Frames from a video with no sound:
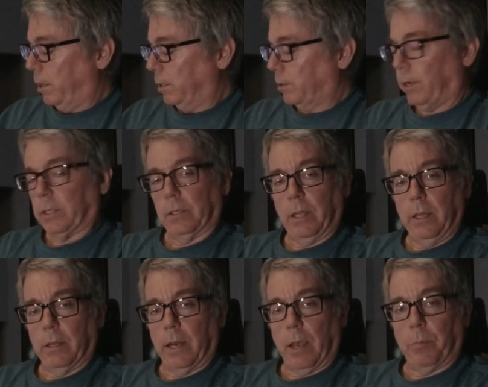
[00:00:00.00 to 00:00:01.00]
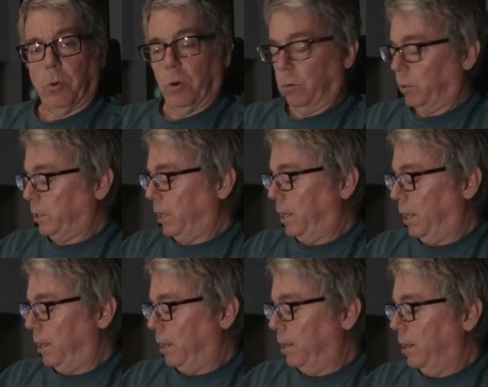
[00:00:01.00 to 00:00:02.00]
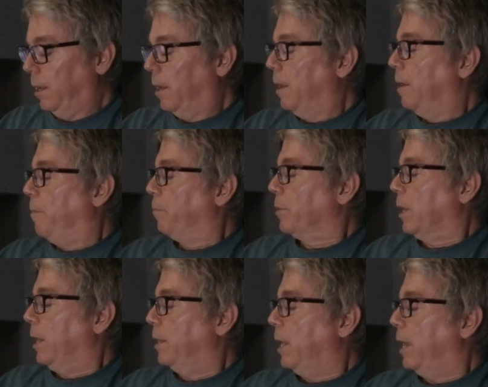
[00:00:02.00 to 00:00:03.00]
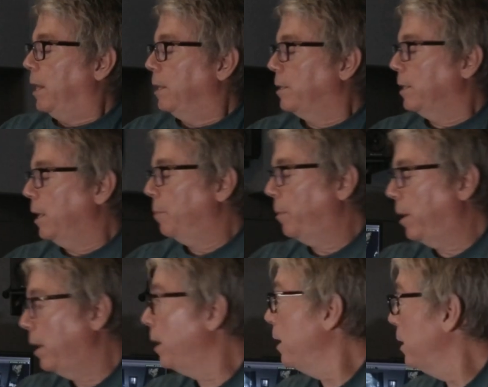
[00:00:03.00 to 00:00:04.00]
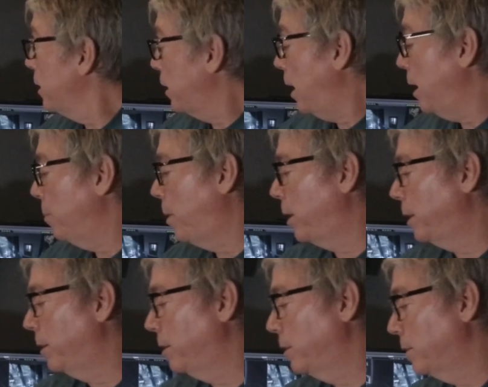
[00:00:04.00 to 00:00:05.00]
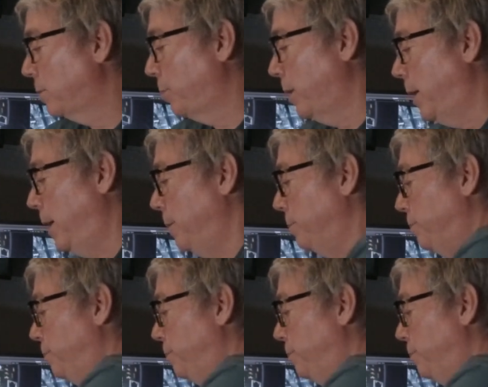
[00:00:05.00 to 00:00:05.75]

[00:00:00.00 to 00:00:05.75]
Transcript: and it also has an Ethernet port, which I needed. And then to get my client monitor display,